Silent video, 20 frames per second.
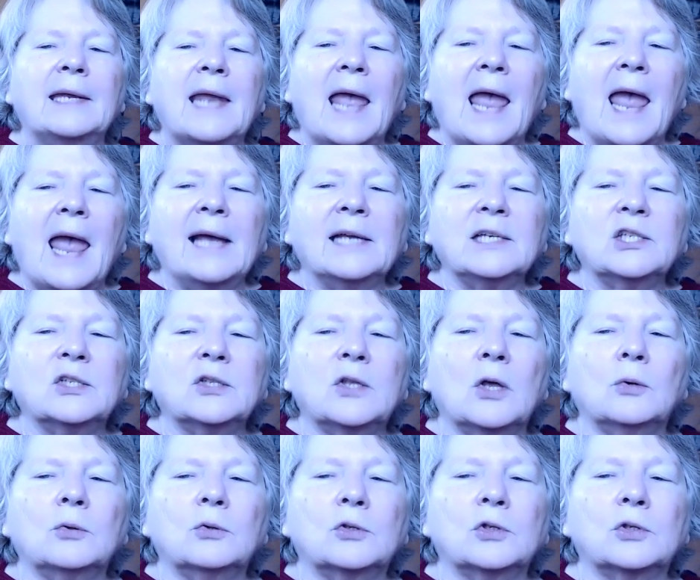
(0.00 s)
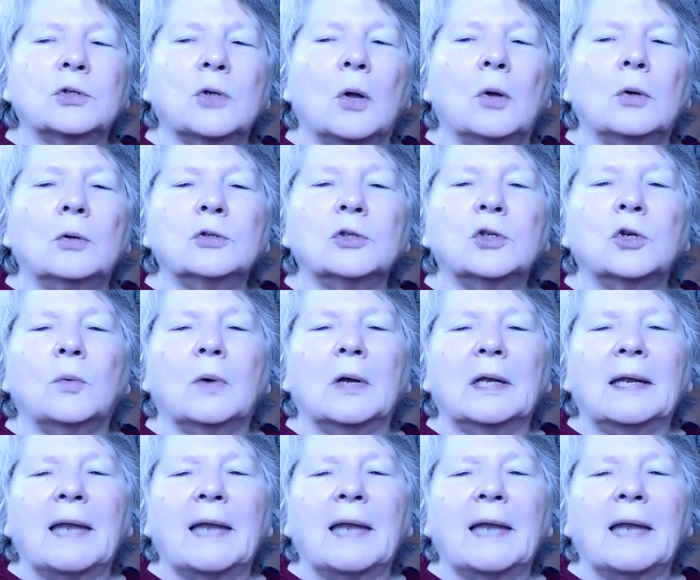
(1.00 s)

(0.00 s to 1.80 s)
And ask those souls who